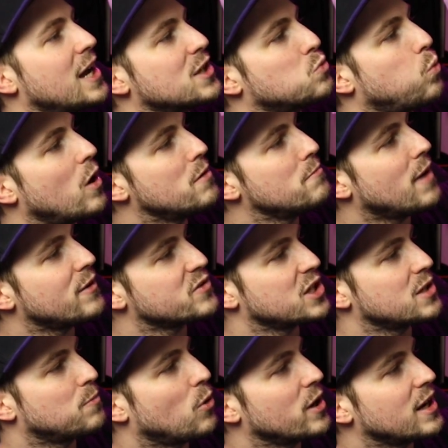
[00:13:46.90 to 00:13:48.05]
has 1
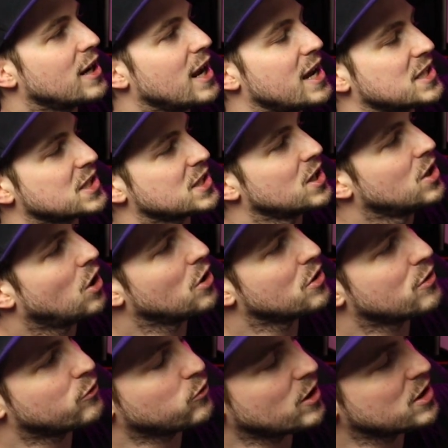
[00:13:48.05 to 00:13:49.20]
mounting point less on the
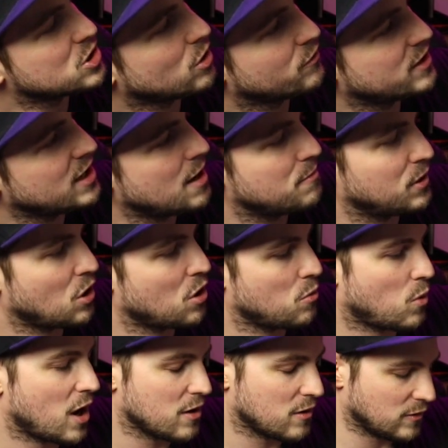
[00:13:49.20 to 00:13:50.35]
front of the
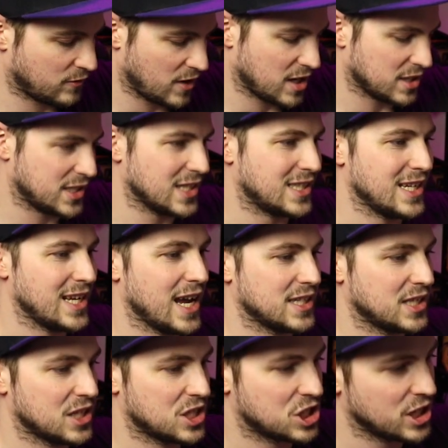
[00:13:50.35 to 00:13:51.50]
MB01 versus the
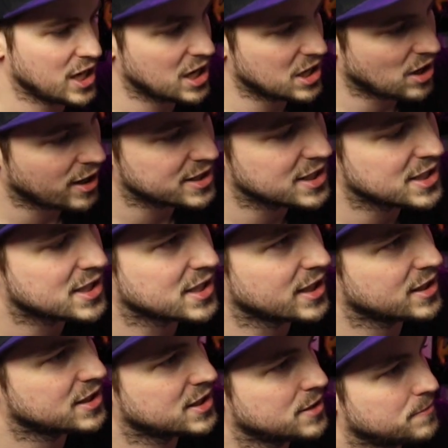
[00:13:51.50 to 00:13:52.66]
SSG
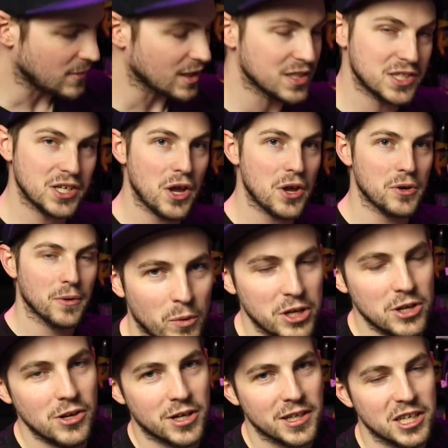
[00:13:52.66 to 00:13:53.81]
96. So when
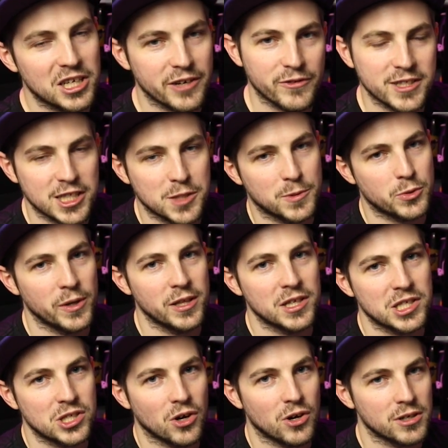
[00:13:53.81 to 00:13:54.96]
you look at the differences between the
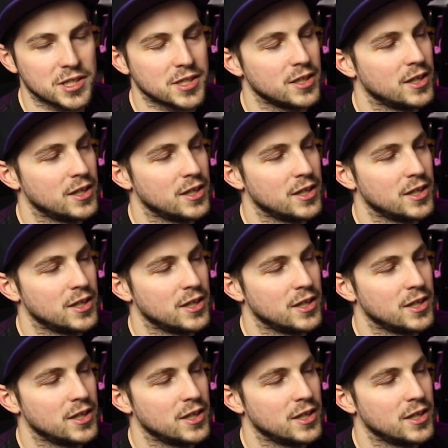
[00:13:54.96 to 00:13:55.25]
stocks,